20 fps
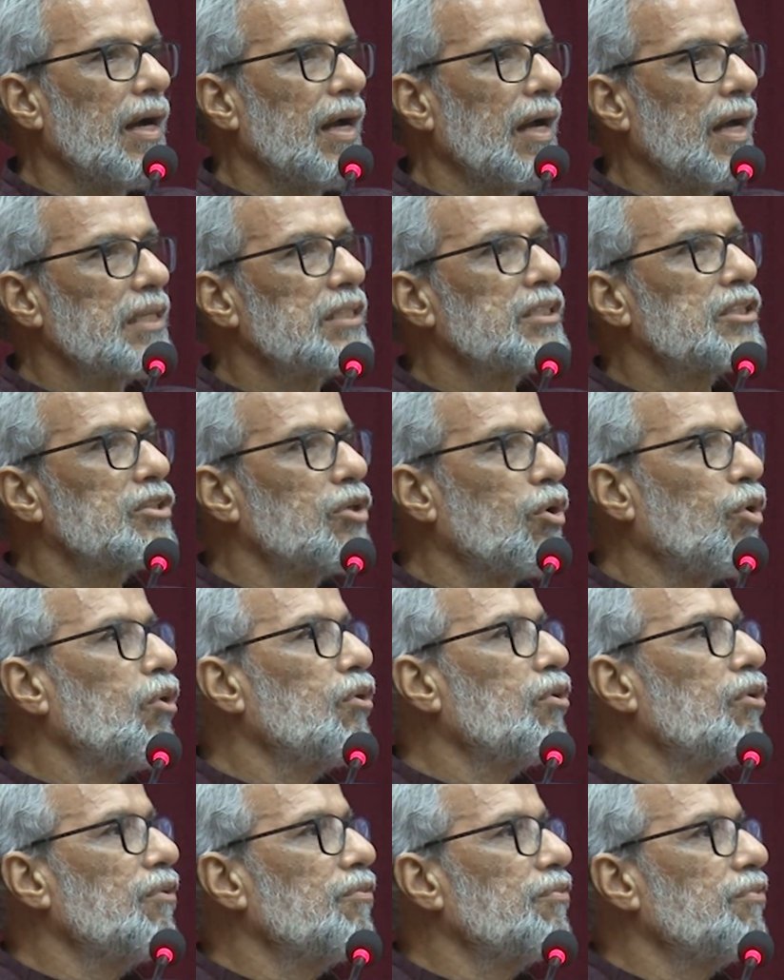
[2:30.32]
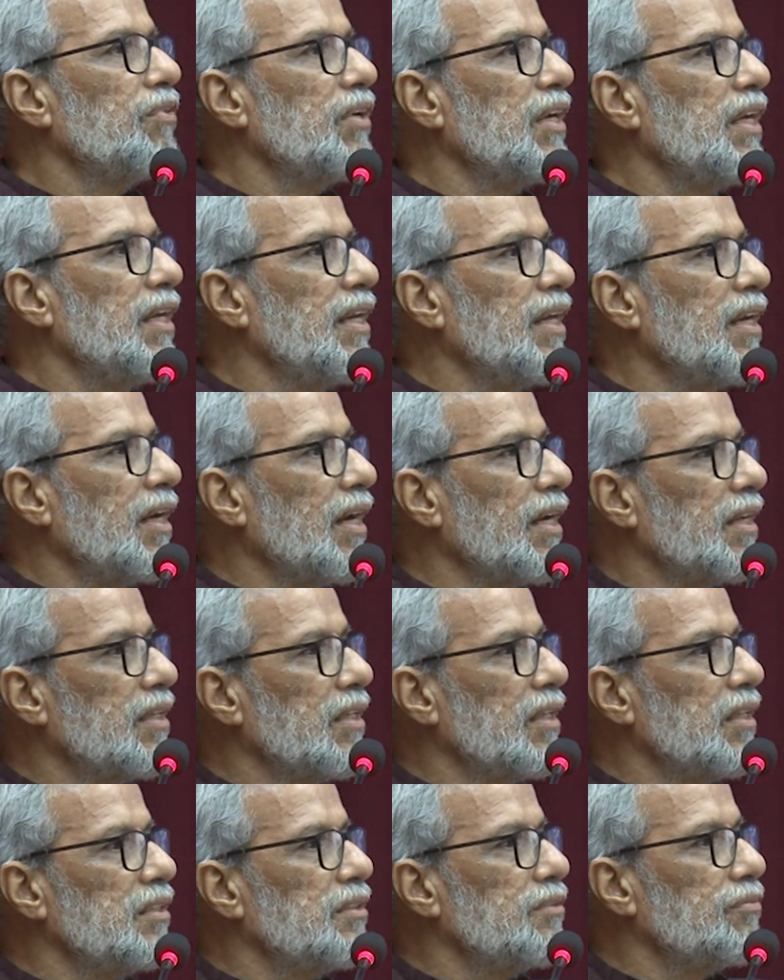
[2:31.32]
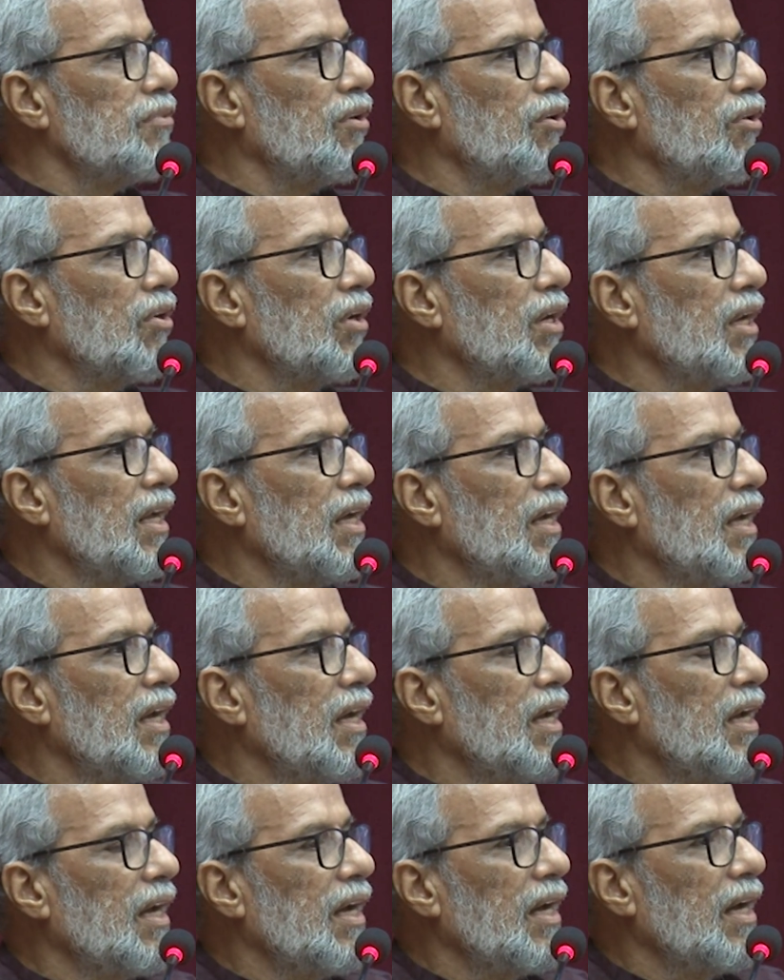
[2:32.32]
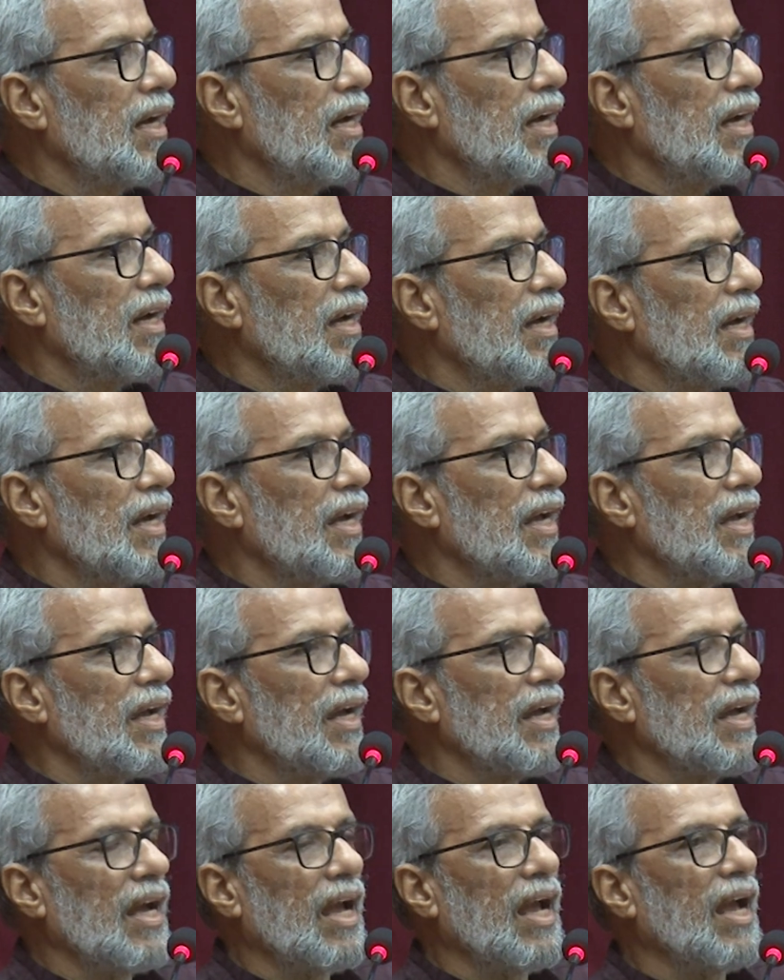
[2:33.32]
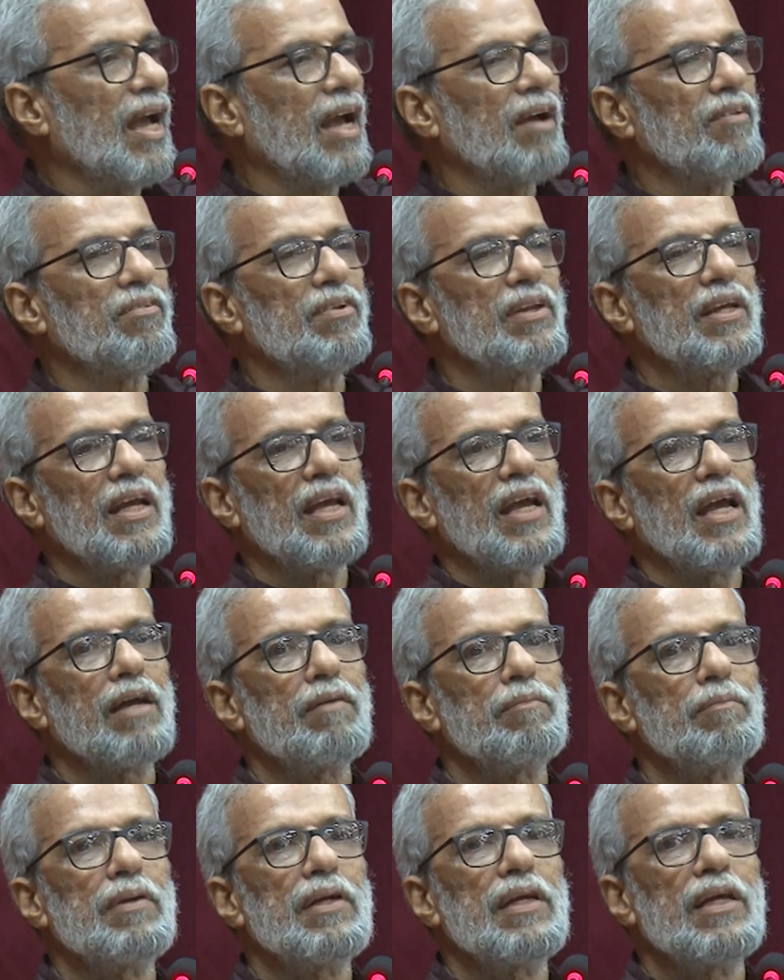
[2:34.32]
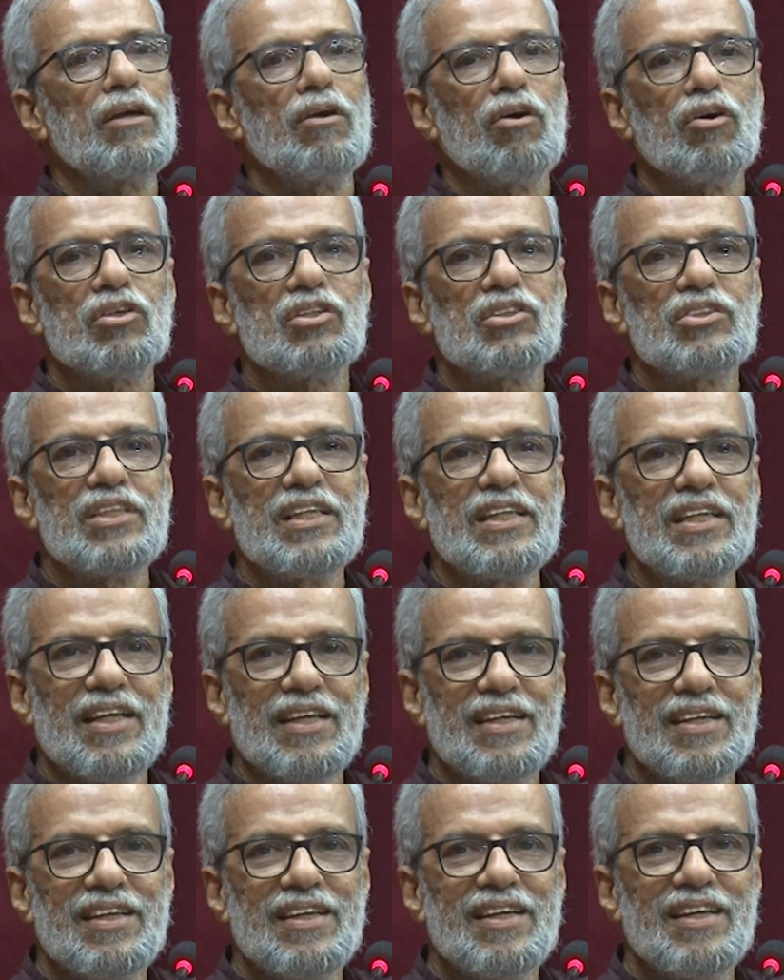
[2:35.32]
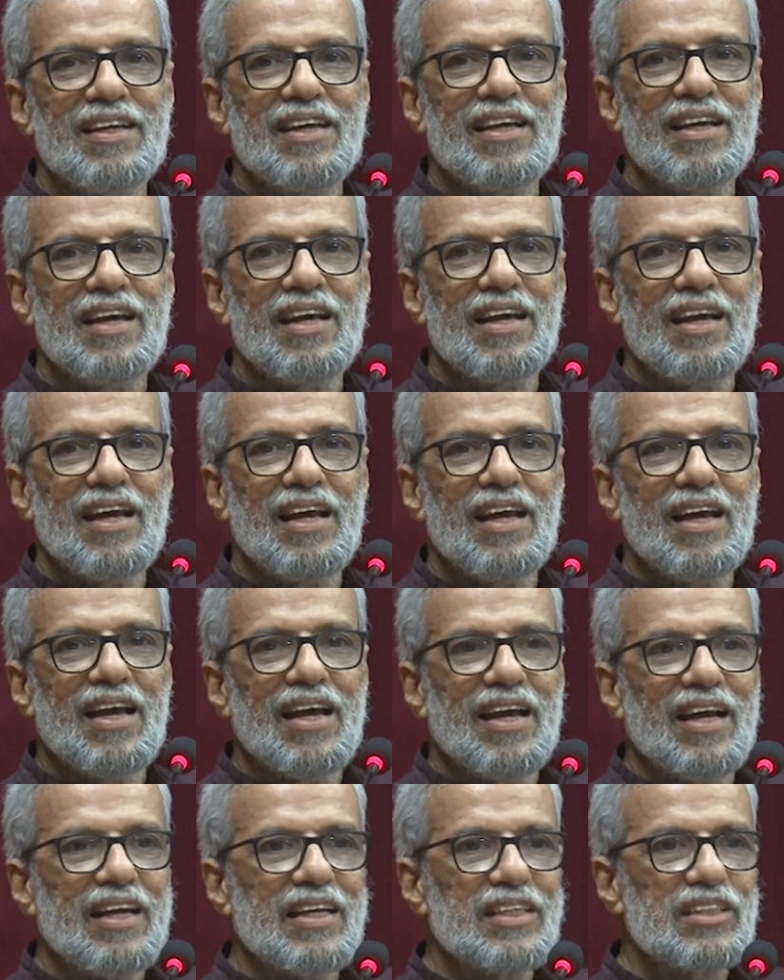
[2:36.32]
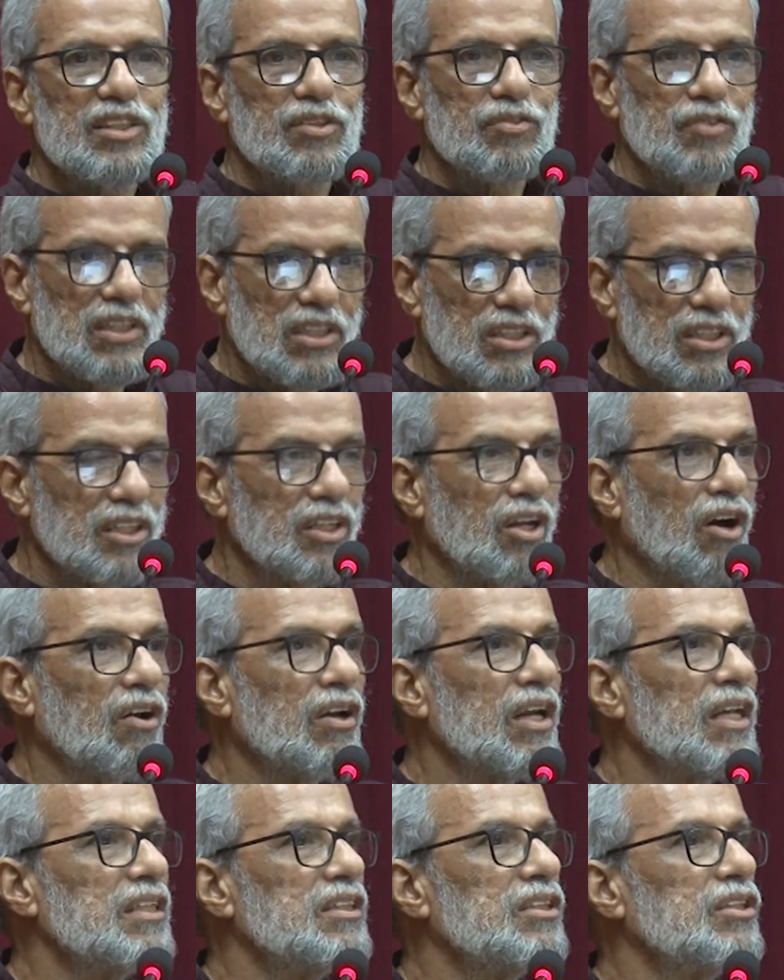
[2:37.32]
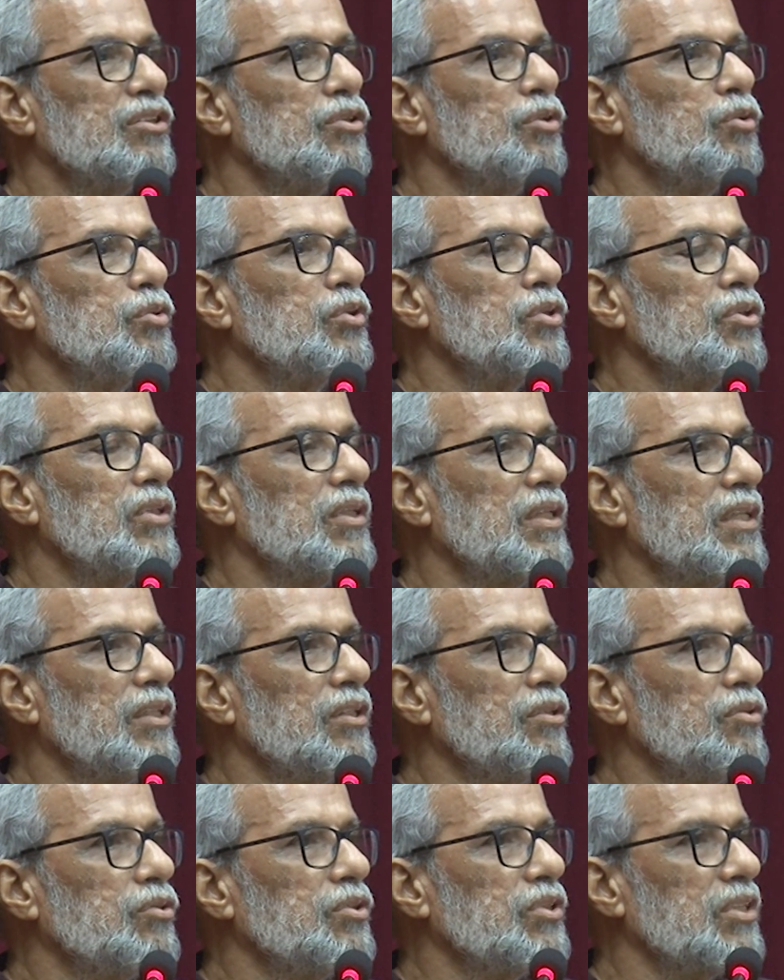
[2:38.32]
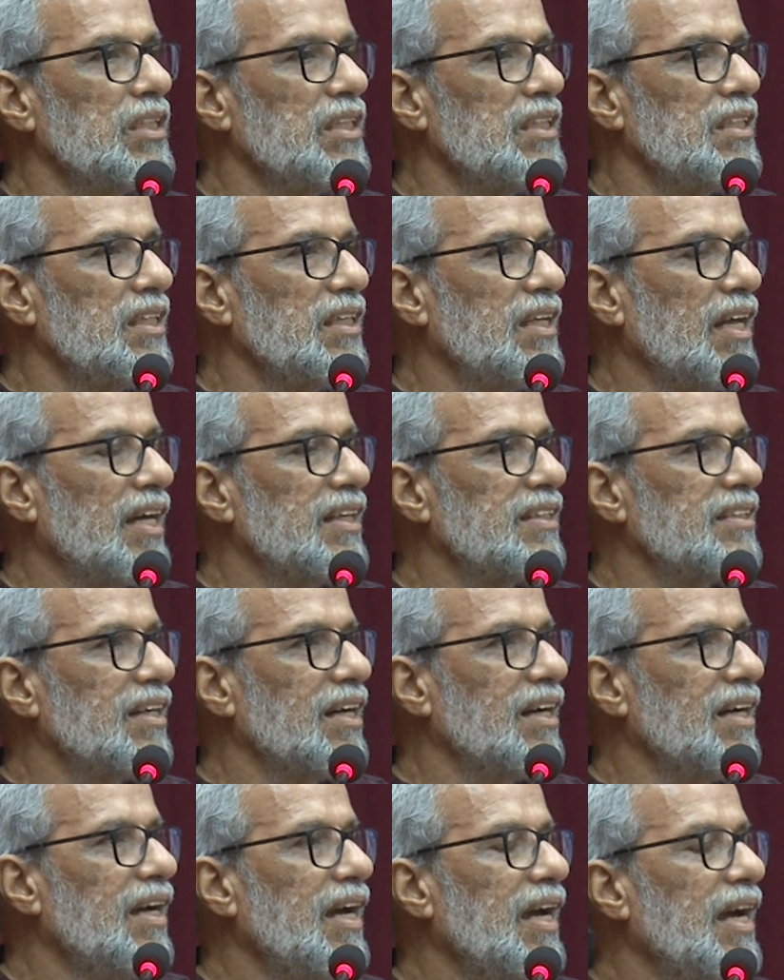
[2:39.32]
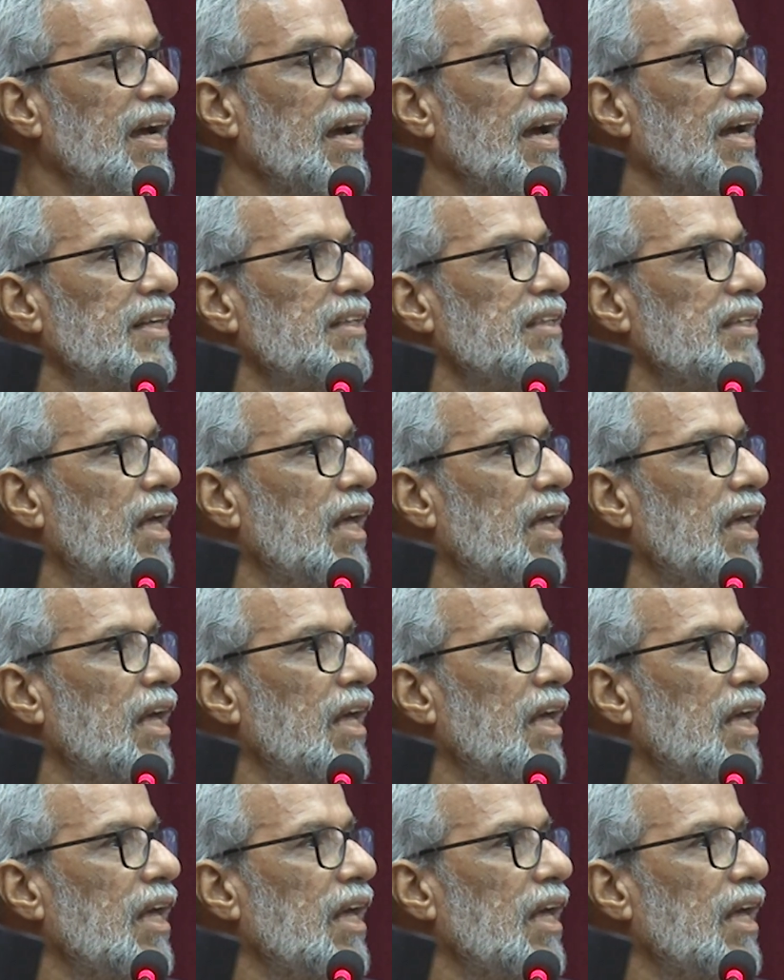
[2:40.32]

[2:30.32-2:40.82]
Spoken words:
a store of indicators for every A, B or C. It's with knowledge you see the data and